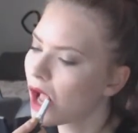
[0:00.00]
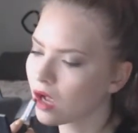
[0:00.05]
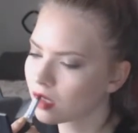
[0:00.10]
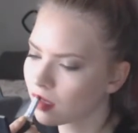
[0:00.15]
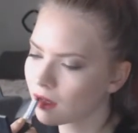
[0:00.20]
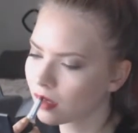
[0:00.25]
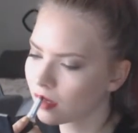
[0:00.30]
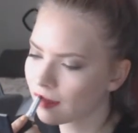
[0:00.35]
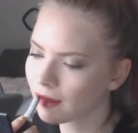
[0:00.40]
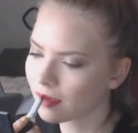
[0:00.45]

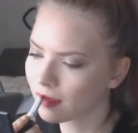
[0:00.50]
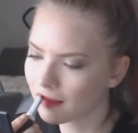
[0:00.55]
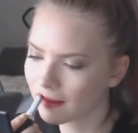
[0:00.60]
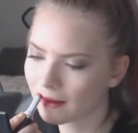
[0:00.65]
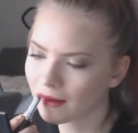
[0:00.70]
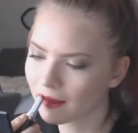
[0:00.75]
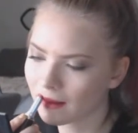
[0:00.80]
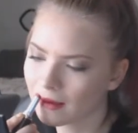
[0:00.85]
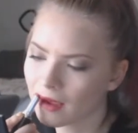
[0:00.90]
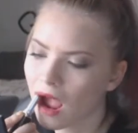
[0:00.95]
Everything that
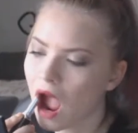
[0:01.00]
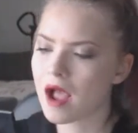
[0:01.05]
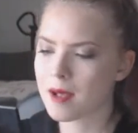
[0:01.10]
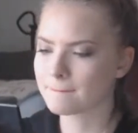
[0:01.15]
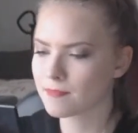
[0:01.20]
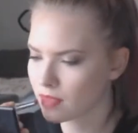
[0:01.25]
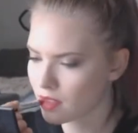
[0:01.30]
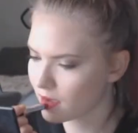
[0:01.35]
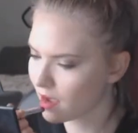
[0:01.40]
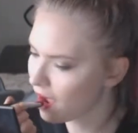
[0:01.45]
I
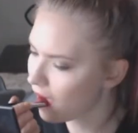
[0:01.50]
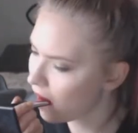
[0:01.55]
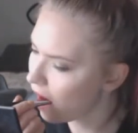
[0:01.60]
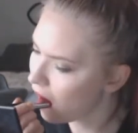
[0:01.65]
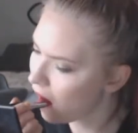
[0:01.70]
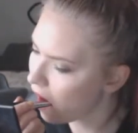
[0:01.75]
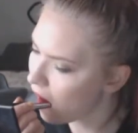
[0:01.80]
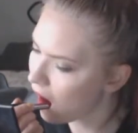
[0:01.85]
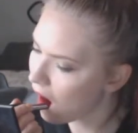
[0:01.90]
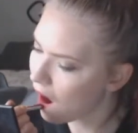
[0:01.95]
use will
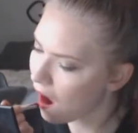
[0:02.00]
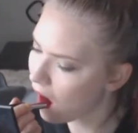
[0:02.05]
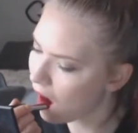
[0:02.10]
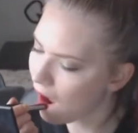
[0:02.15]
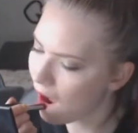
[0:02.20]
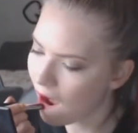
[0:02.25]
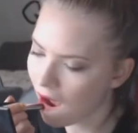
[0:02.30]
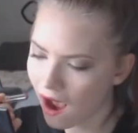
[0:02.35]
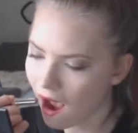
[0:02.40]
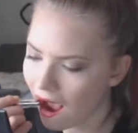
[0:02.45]
be
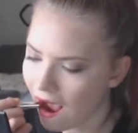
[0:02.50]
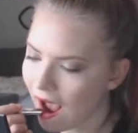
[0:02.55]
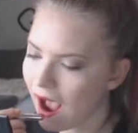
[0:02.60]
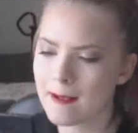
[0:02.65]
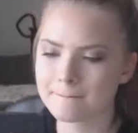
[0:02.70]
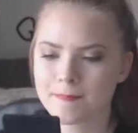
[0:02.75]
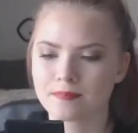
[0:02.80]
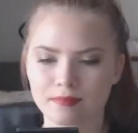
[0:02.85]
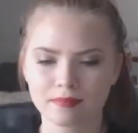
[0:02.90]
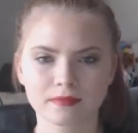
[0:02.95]

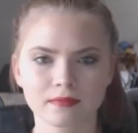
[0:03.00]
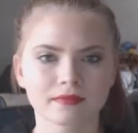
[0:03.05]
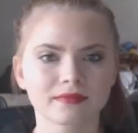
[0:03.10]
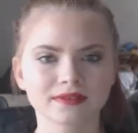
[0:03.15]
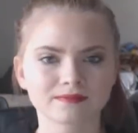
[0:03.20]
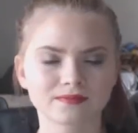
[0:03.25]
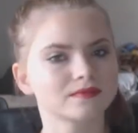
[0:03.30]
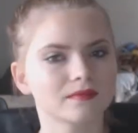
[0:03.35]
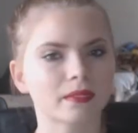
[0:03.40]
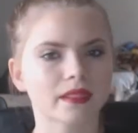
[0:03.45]

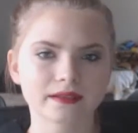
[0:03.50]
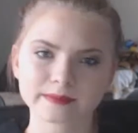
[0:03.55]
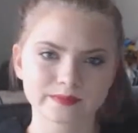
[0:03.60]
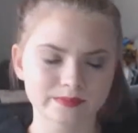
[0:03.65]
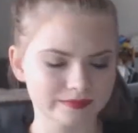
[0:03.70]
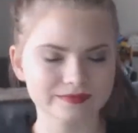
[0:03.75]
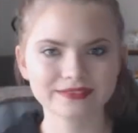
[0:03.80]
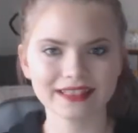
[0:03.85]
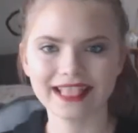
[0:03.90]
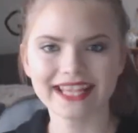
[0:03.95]
routed down
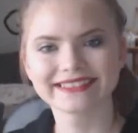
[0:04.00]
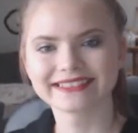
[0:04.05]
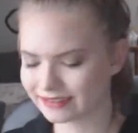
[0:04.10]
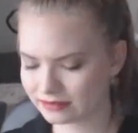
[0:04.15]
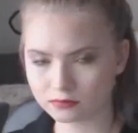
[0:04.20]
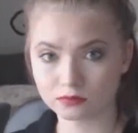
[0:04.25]
below,